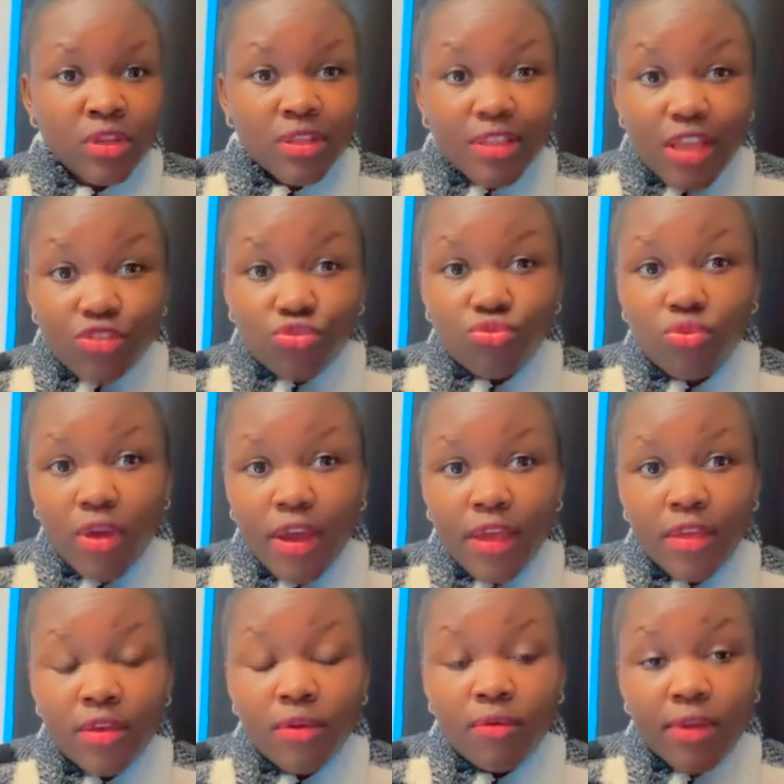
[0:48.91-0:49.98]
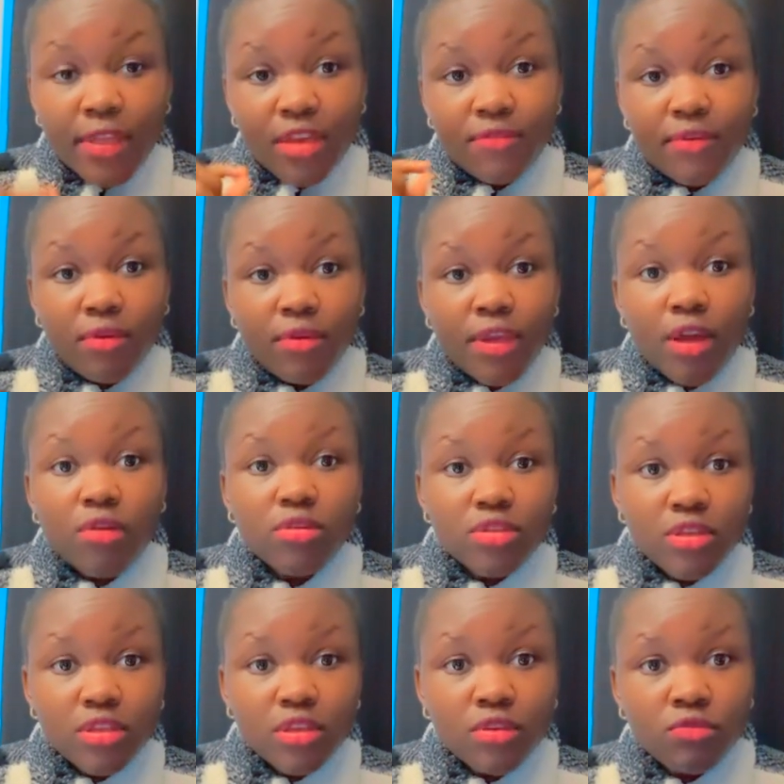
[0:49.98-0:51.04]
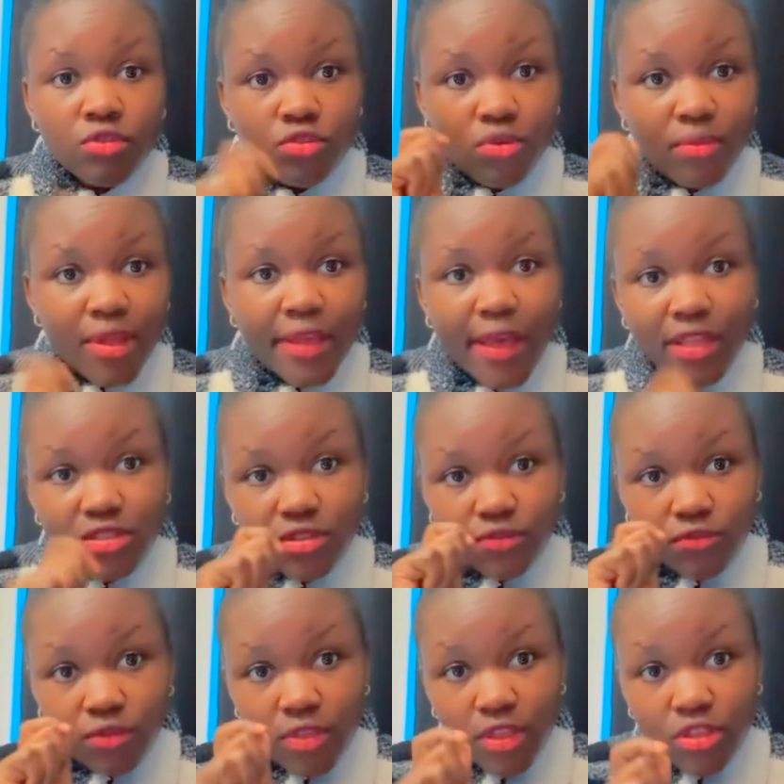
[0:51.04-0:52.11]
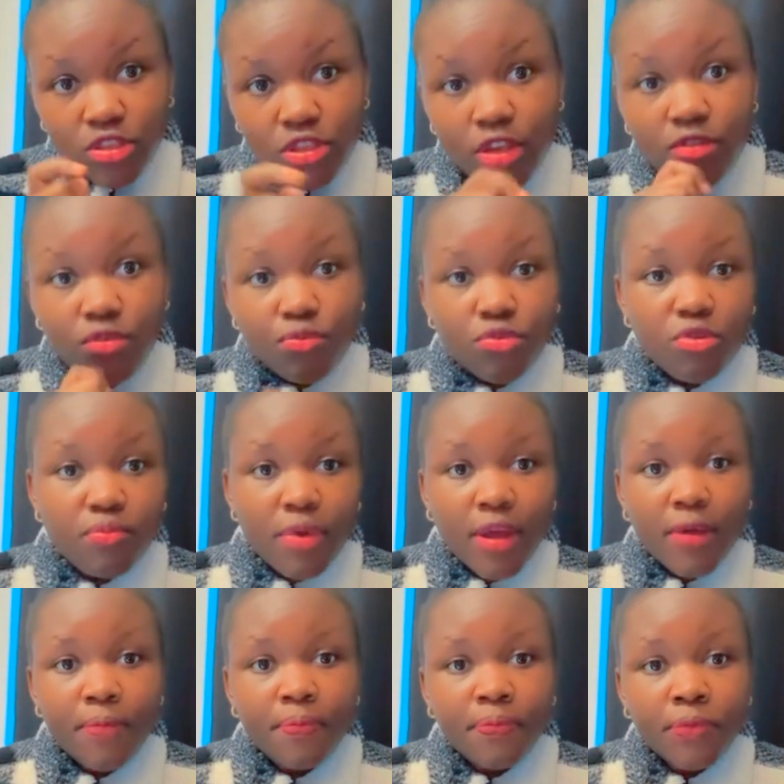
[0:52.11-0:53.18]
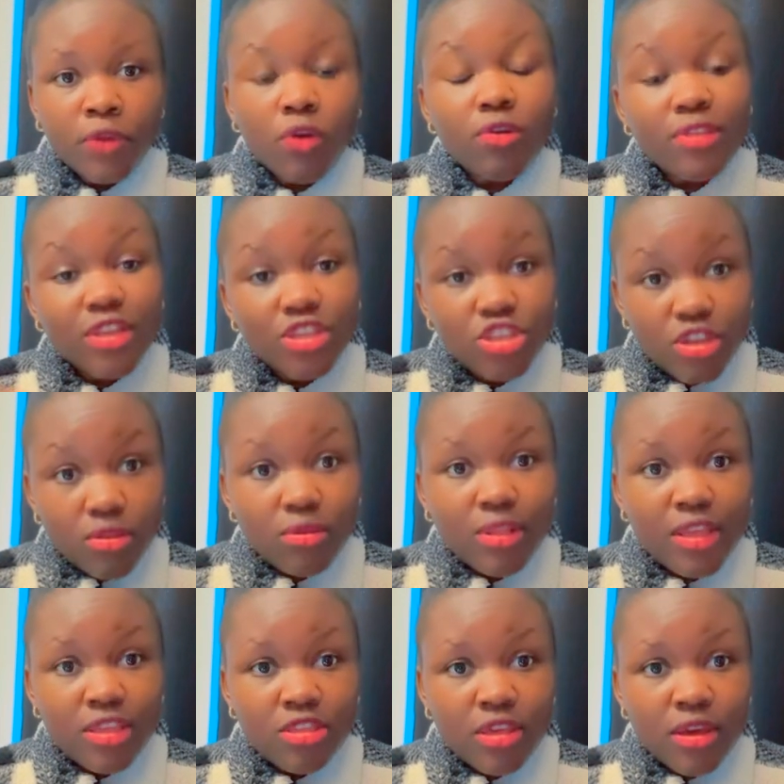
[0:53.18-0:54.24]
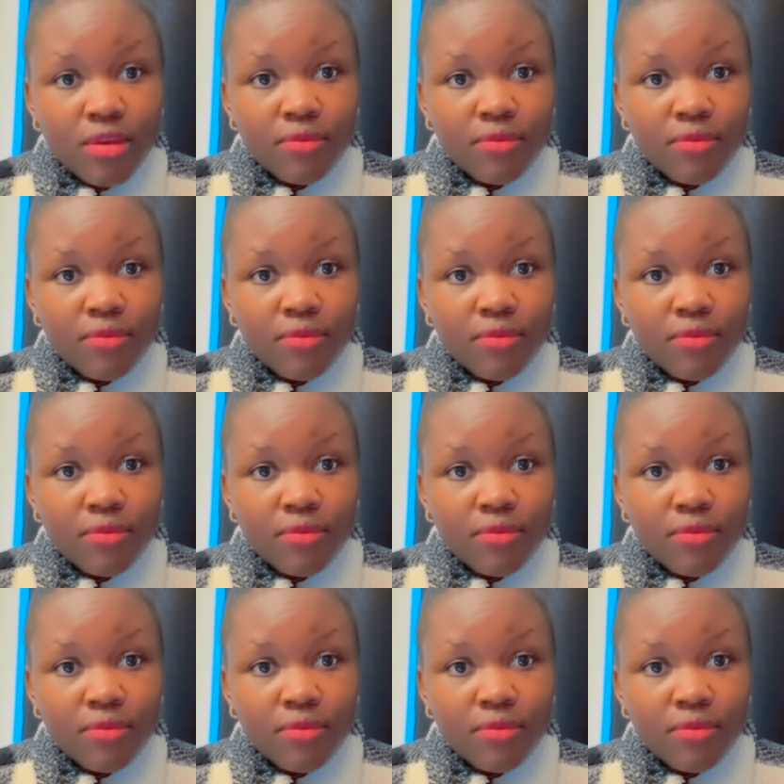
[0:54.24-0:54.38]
That's why whenever we are auditing, we normally ask for the journal proper or the general ledger,